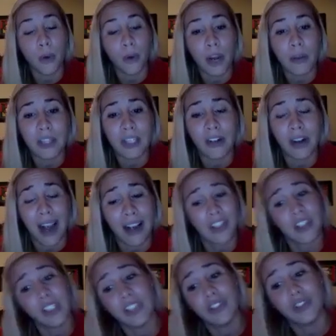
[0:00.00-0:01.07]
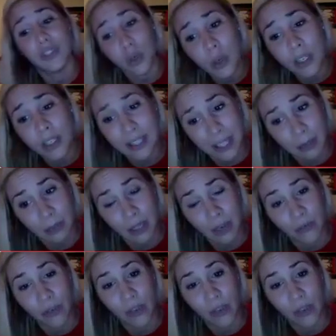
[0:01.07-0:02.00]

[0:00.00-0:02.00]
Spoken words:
programs that are actually doing something